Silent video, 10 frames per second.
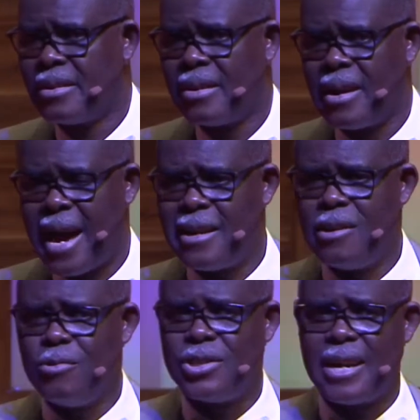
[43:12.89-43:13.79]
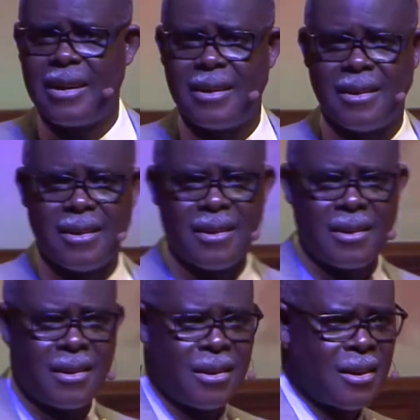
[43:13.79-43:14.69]
Hallelujah.
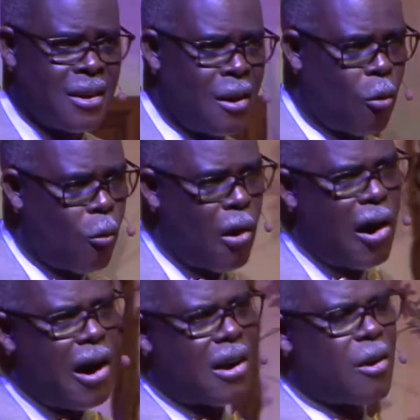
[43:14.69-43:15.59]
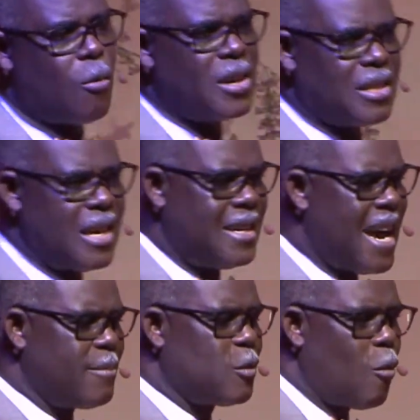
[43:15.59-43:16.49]
Work was
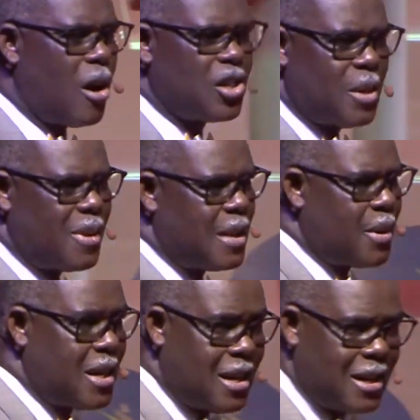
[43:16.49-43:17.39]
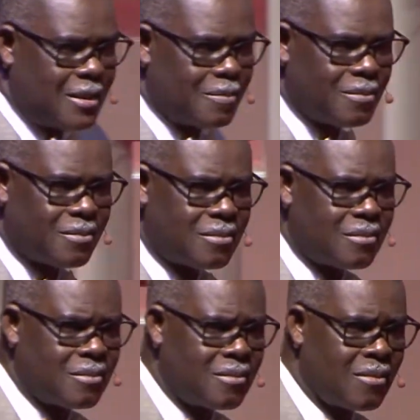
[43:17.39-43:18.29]
Adam's worship in the beginning.
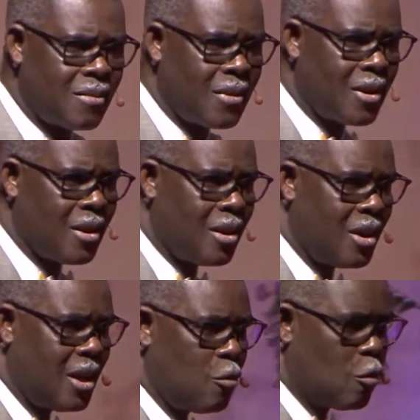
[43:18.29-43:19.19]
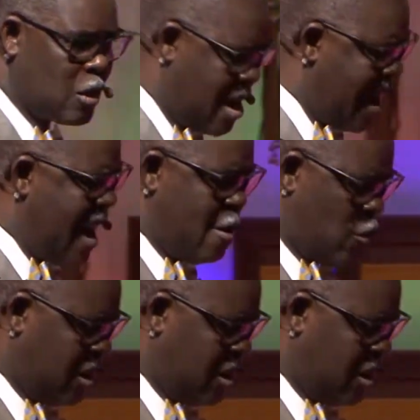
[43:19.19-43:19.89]
There he will